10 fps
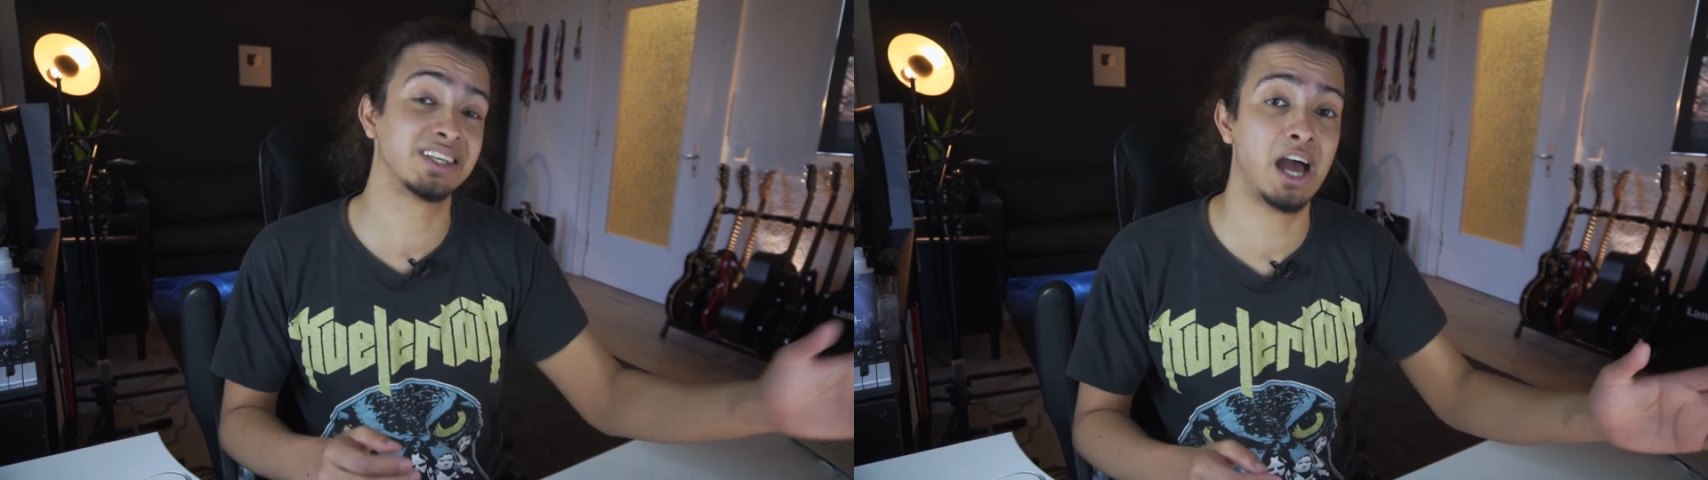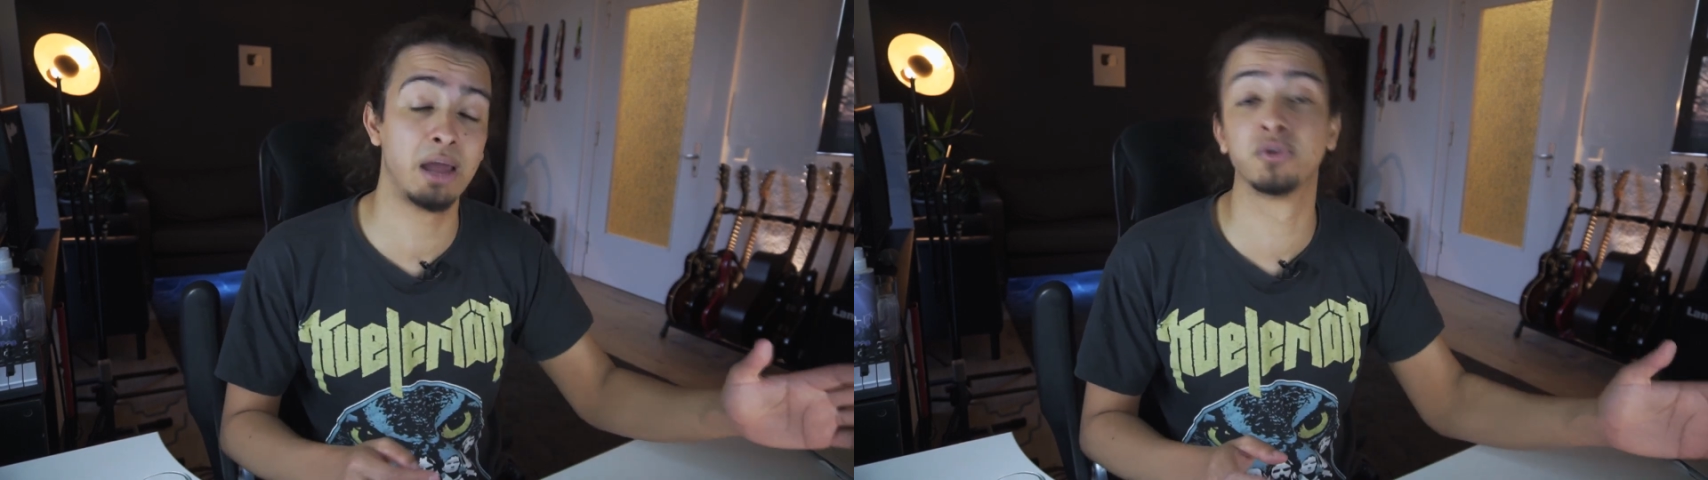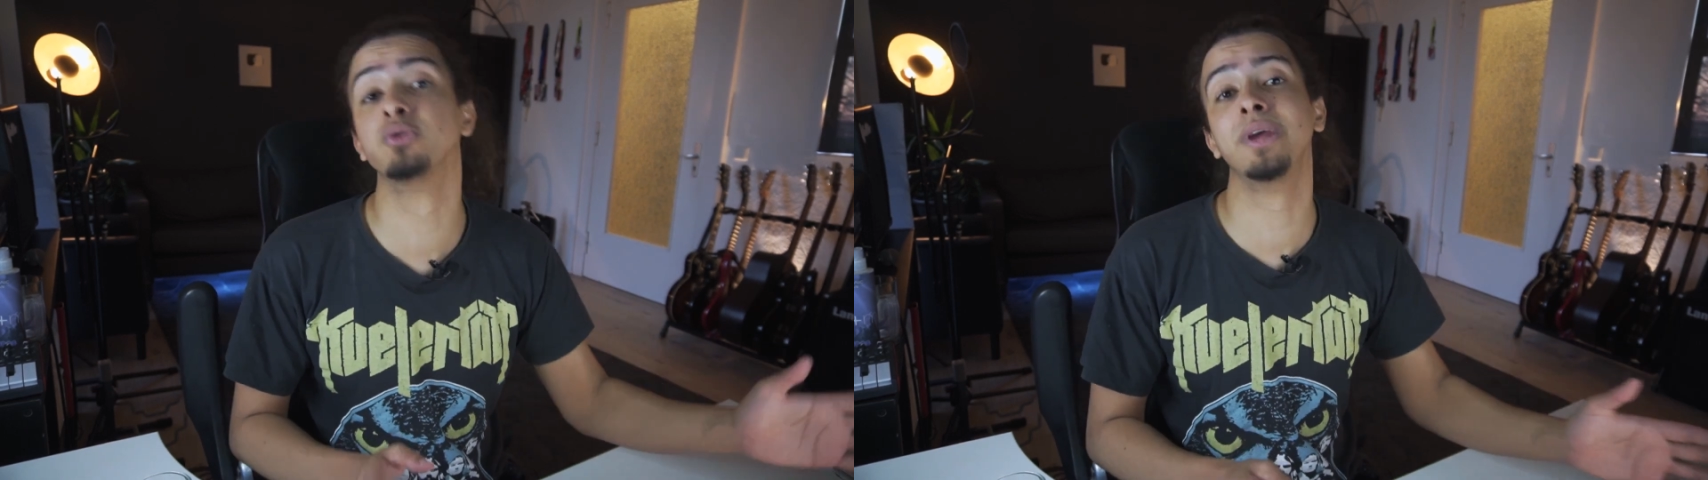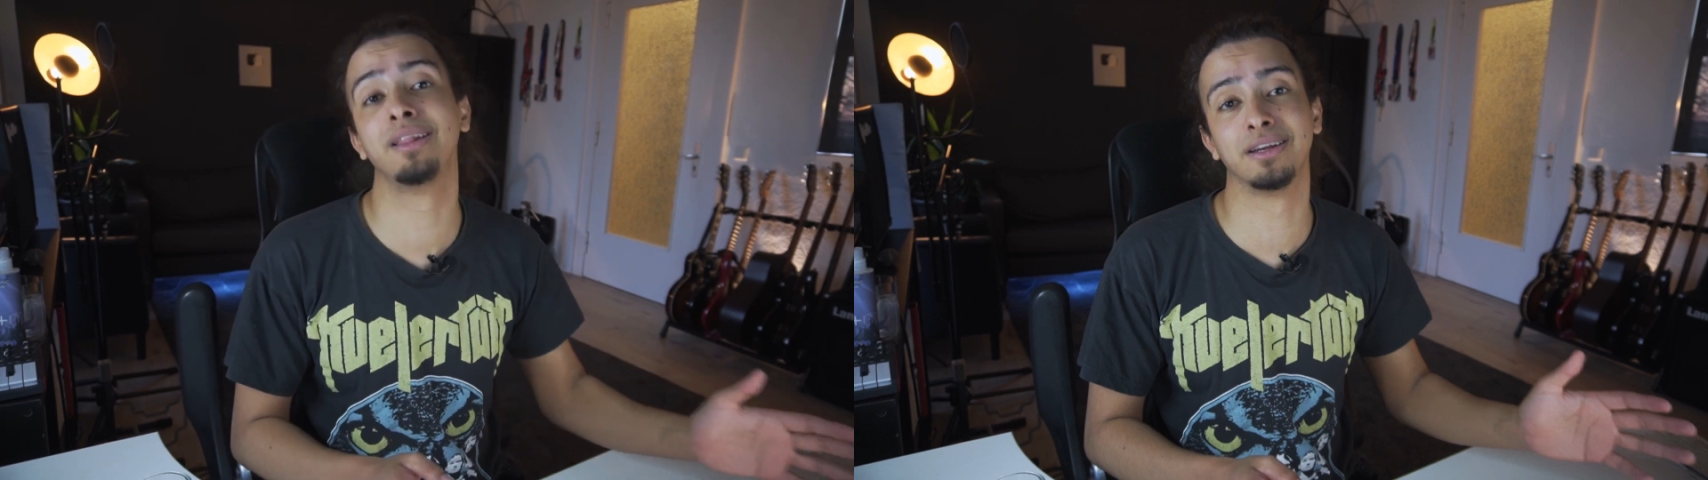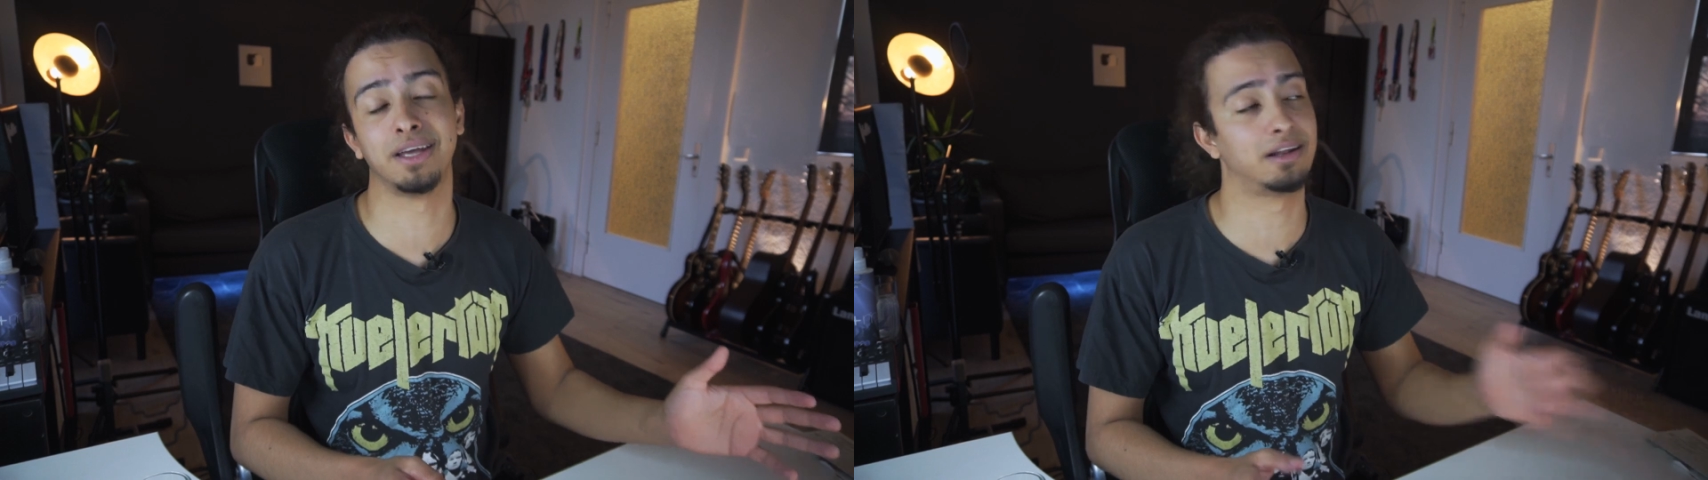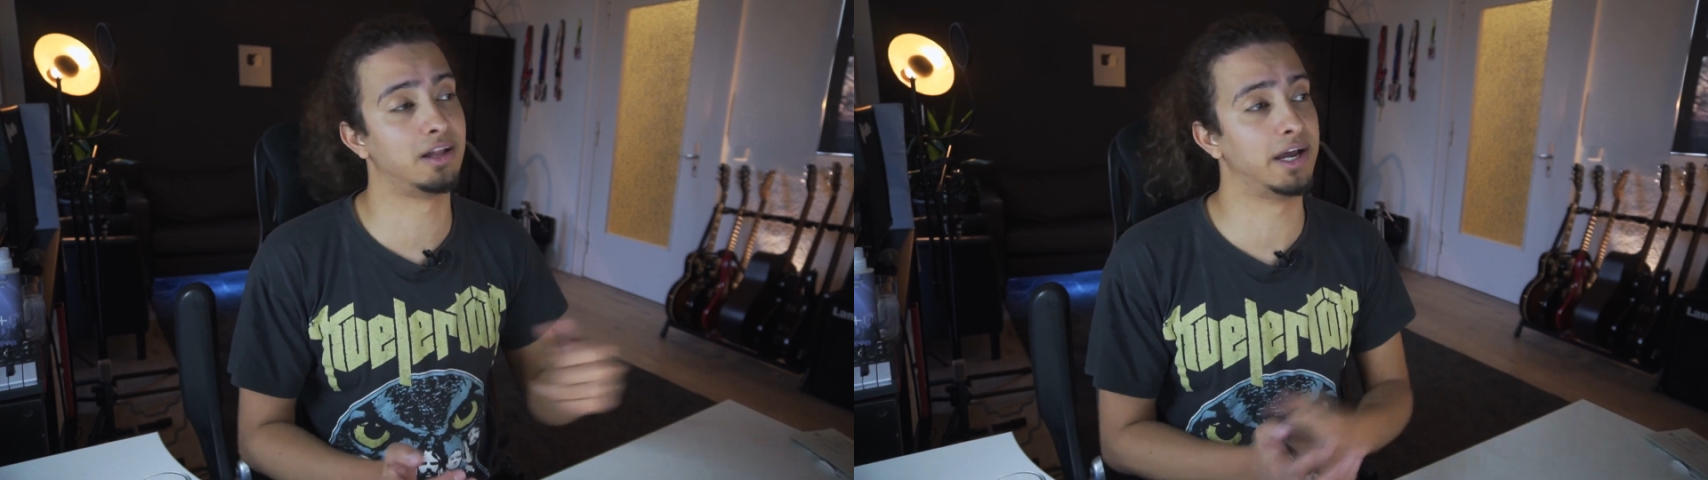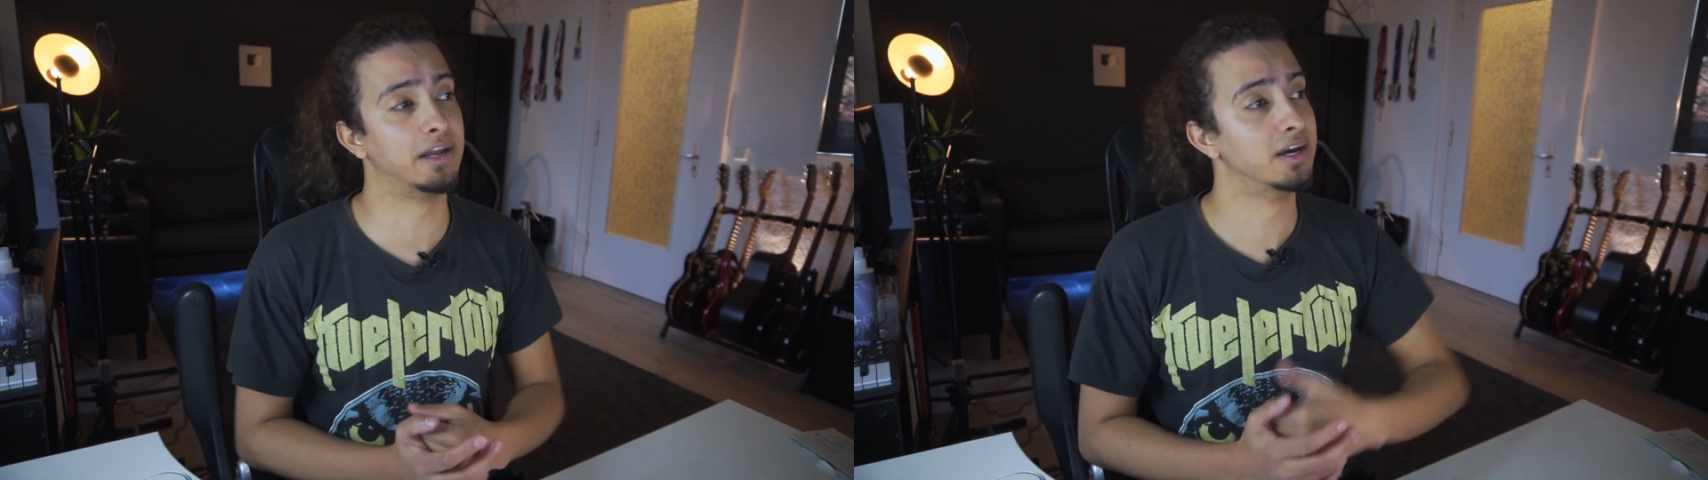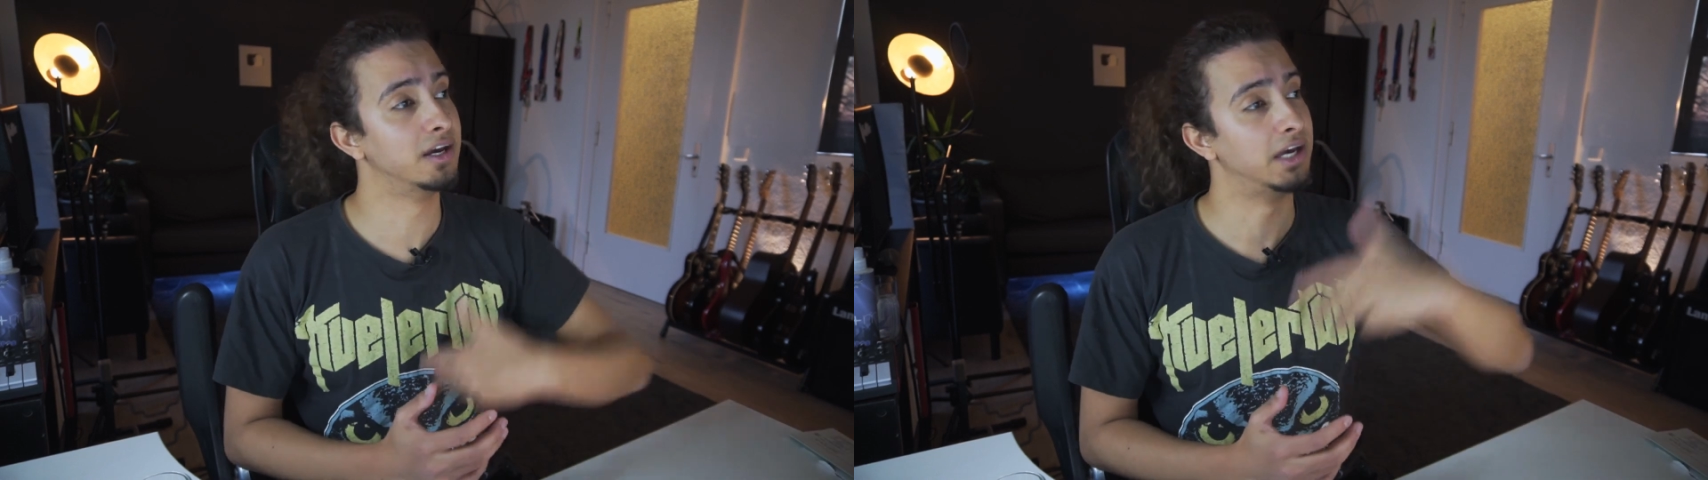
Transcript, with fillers: time to meet the deadline,